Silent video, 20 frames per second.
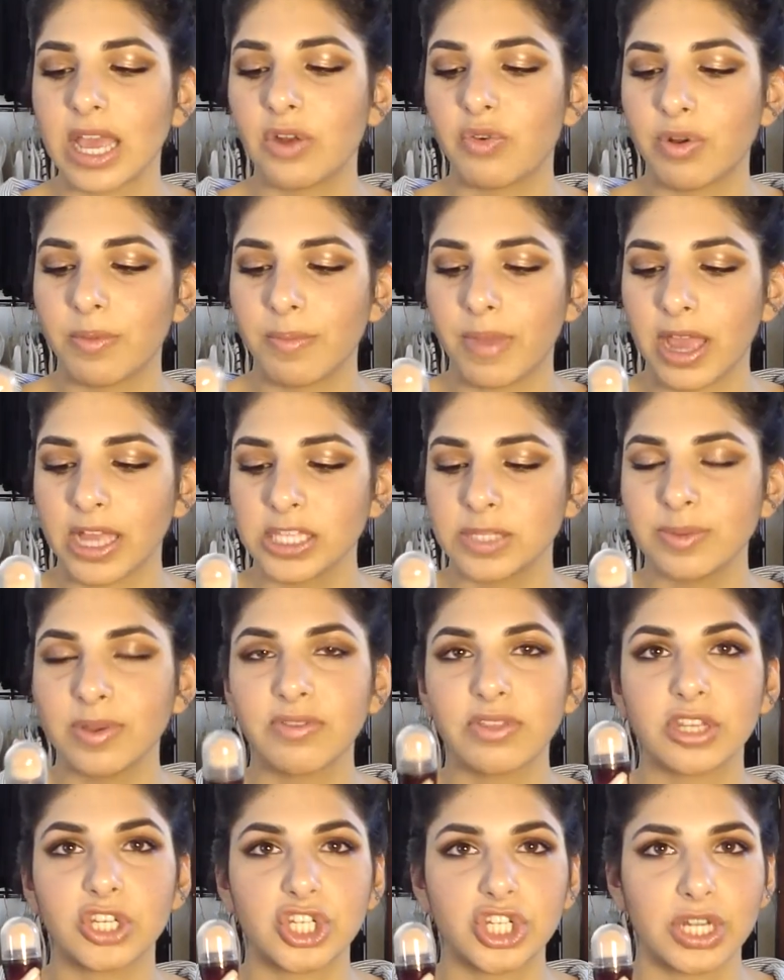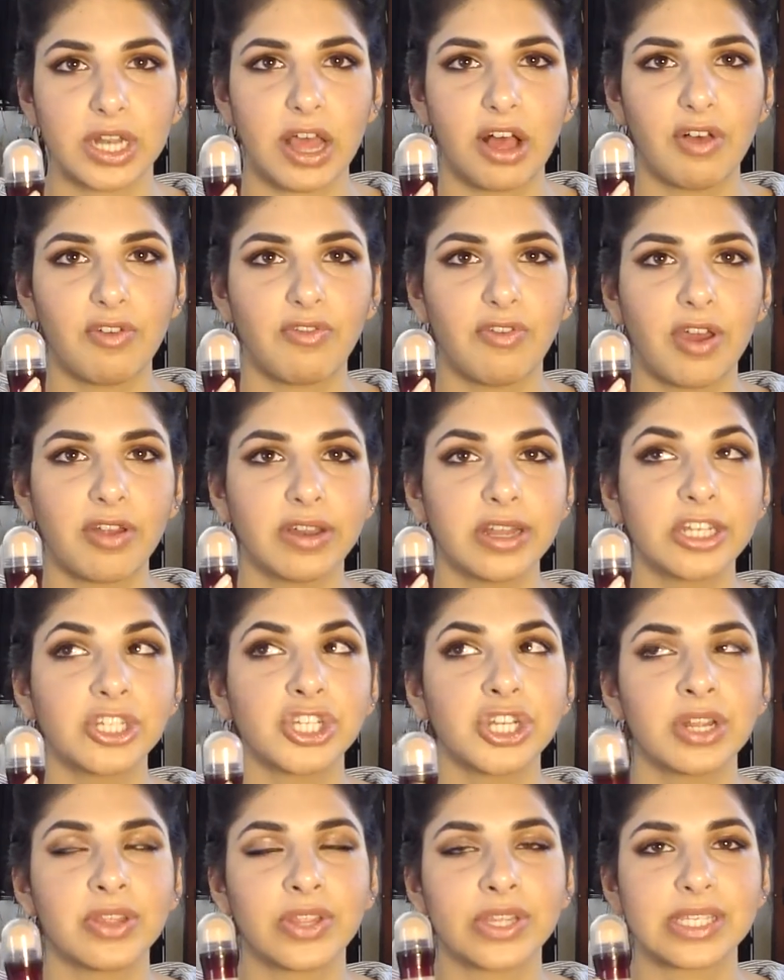It reminds me of the Chanel
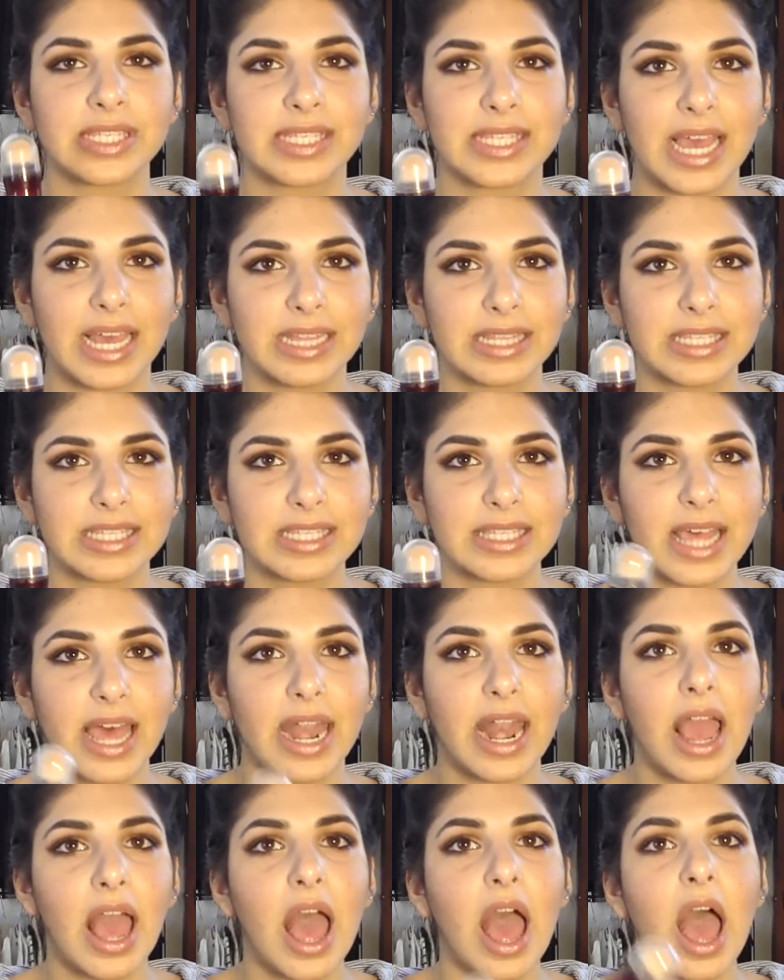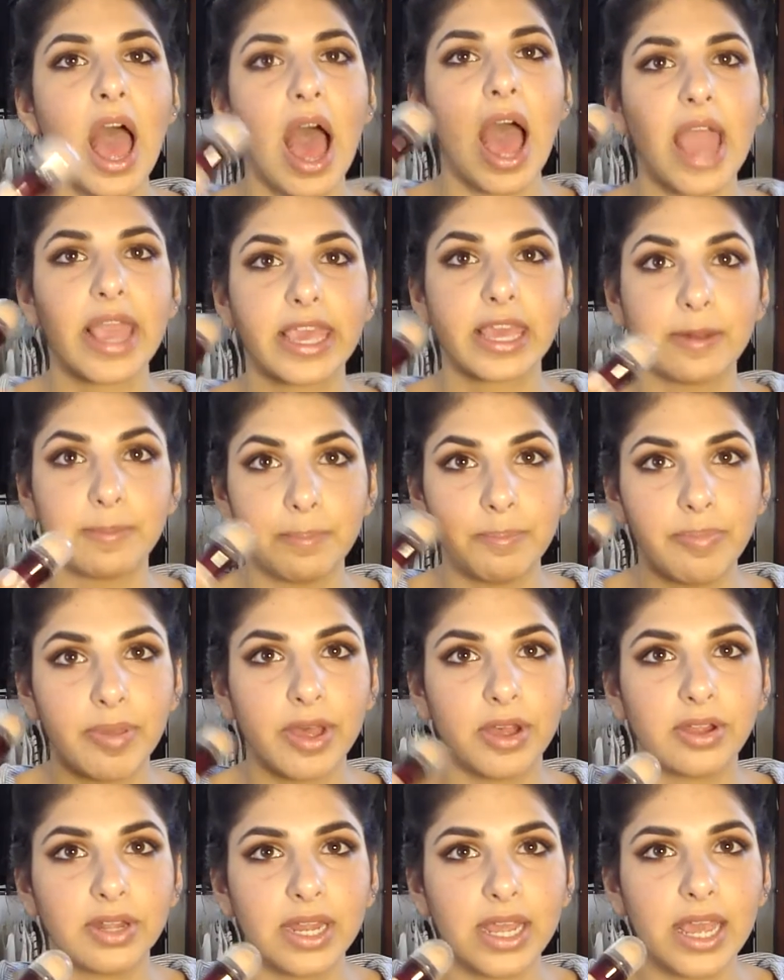foundation in the sense that I can
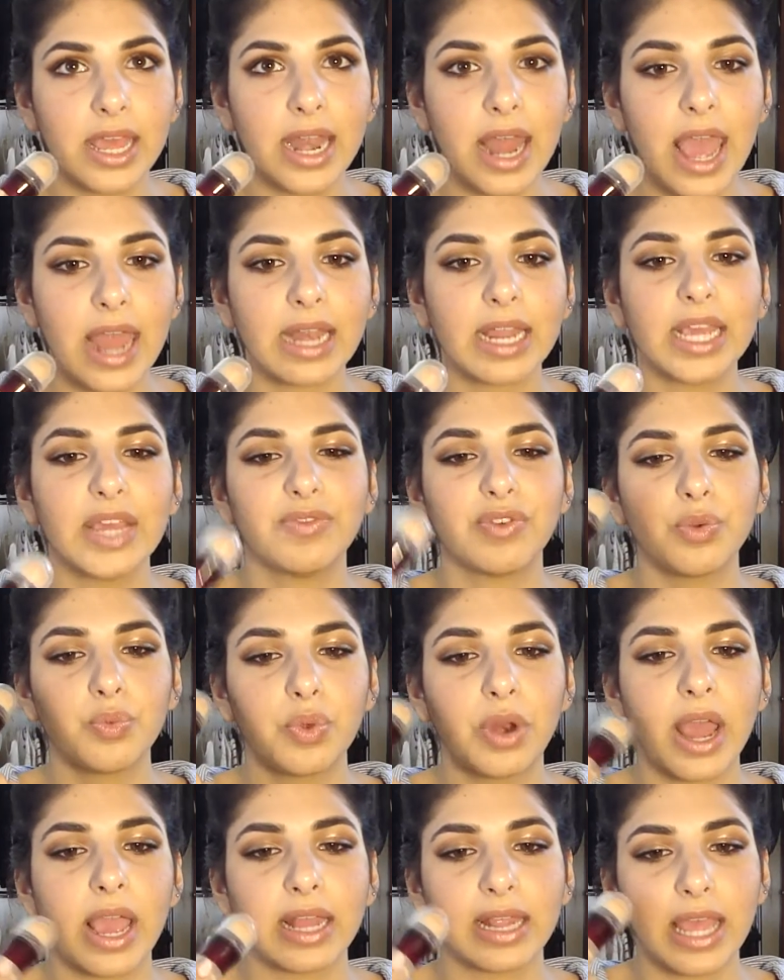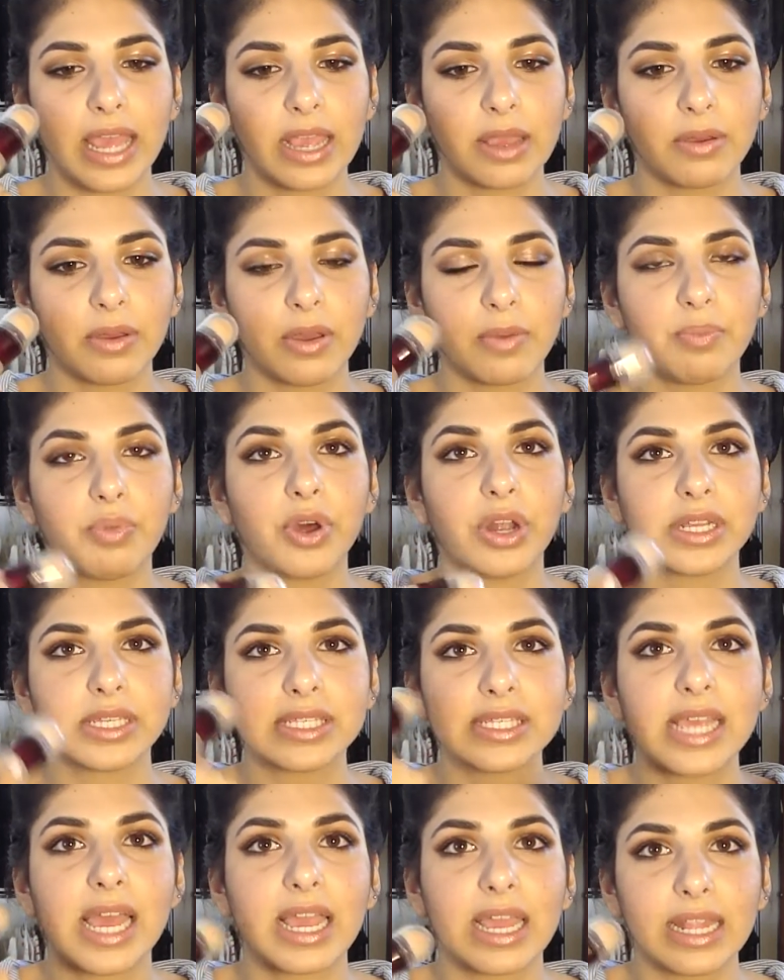build it, and even when I like put a
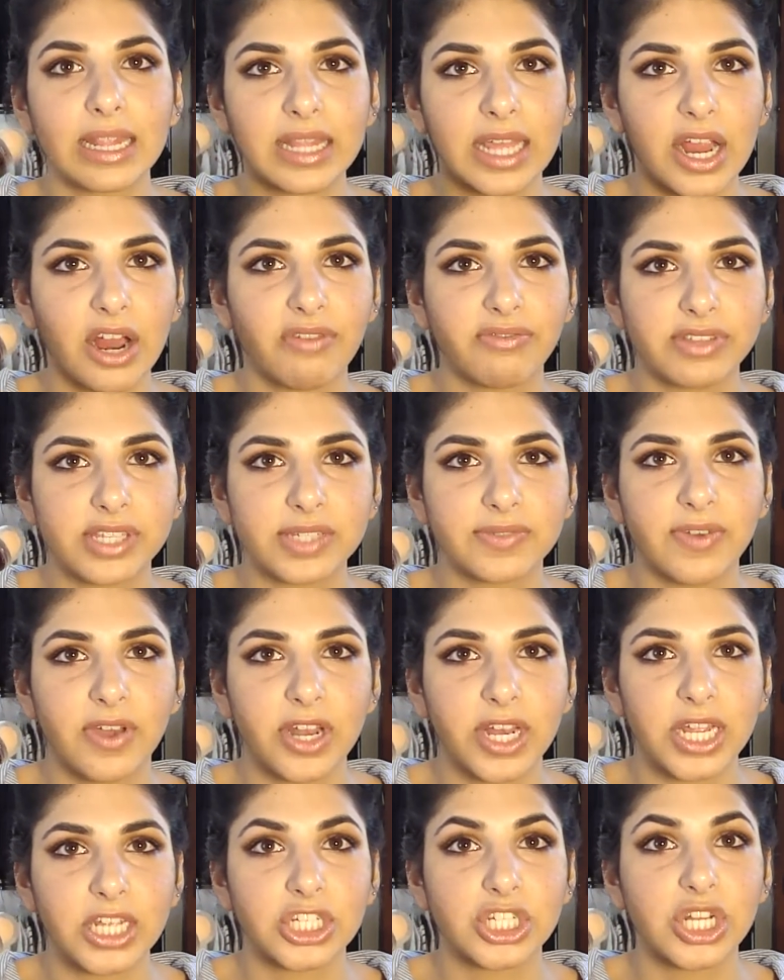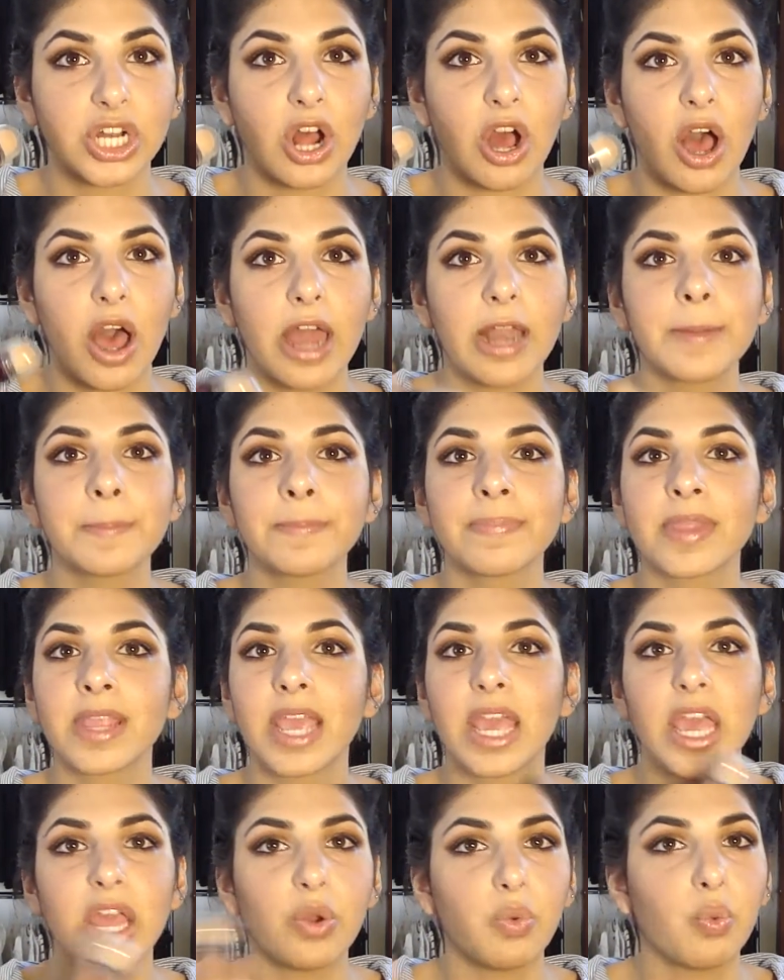second layer of this foundation on,
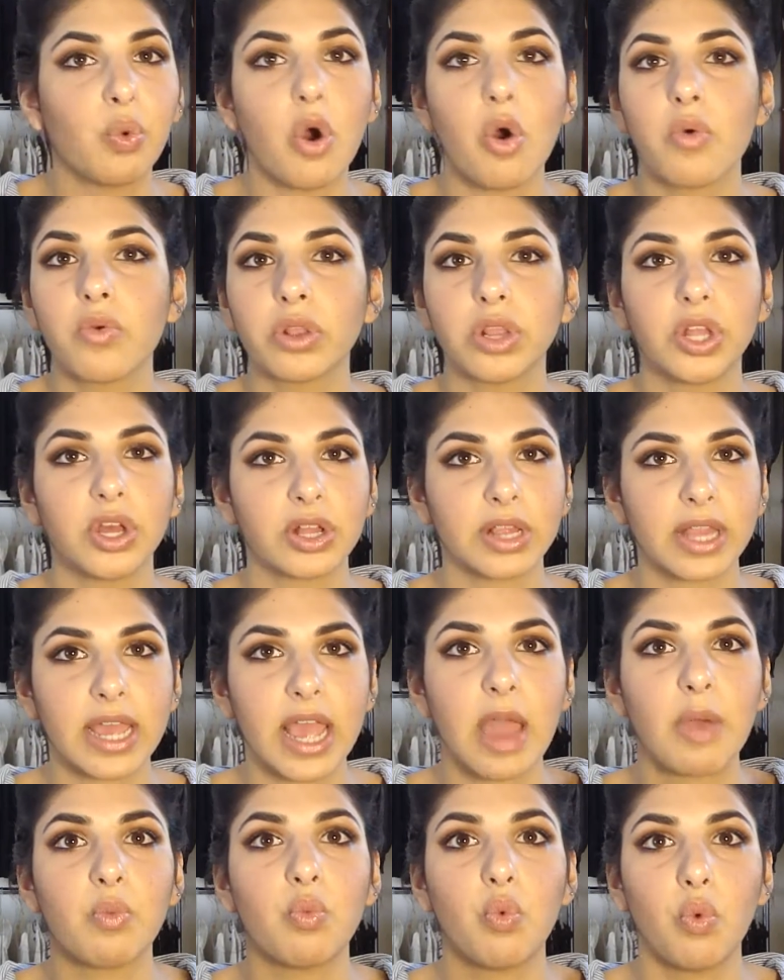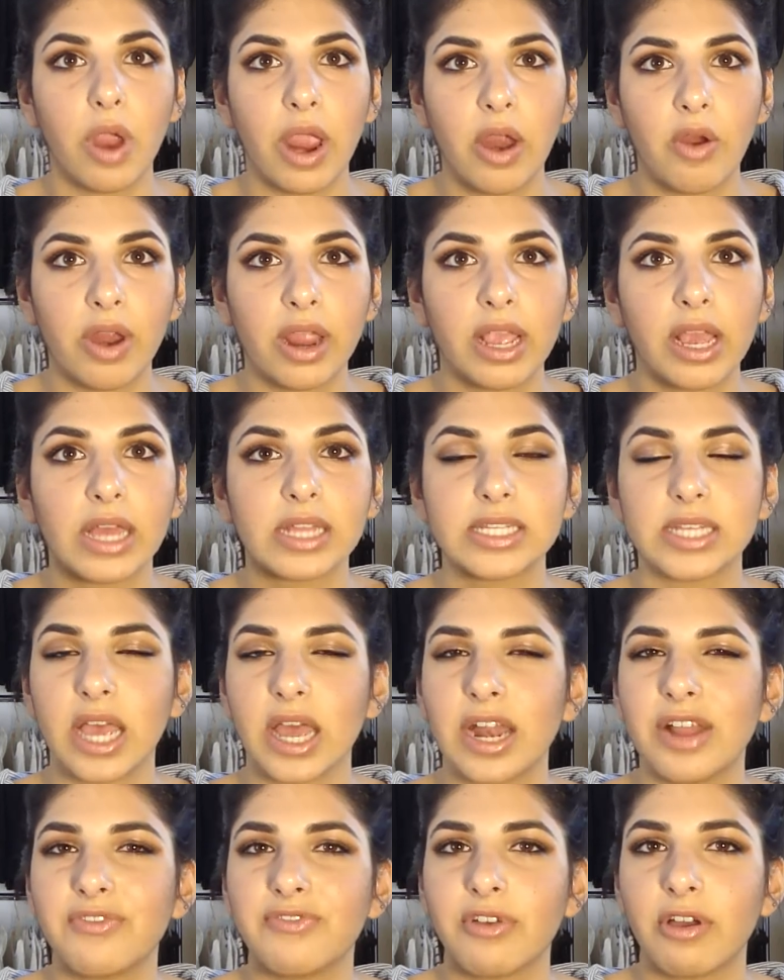it won't look like I'm wearing a
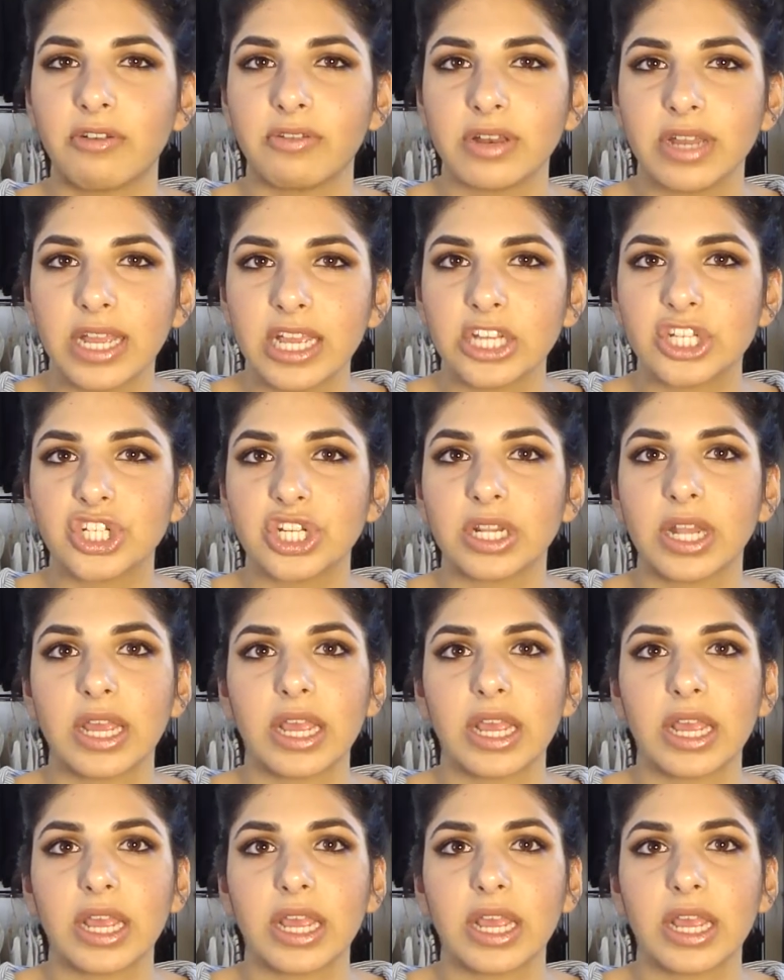ton of foundation.